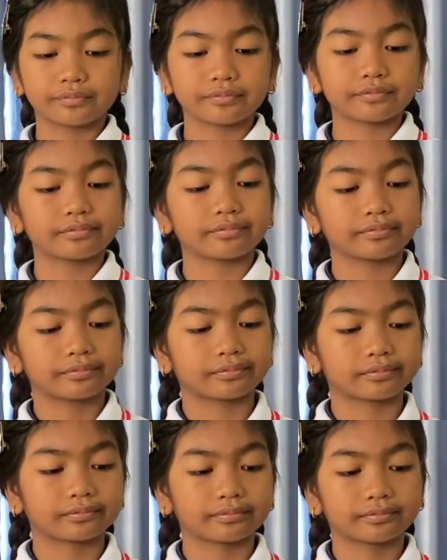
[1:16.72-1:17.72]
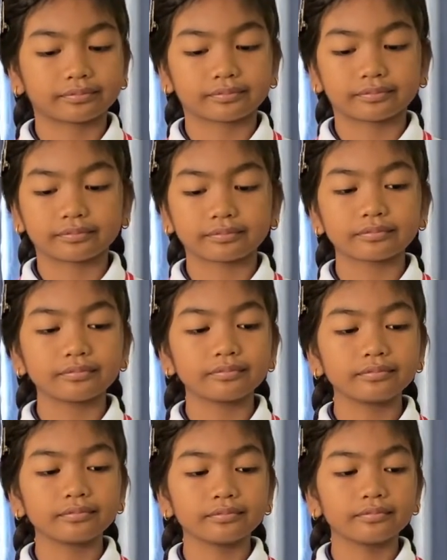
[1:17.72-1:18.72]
Nothing is said.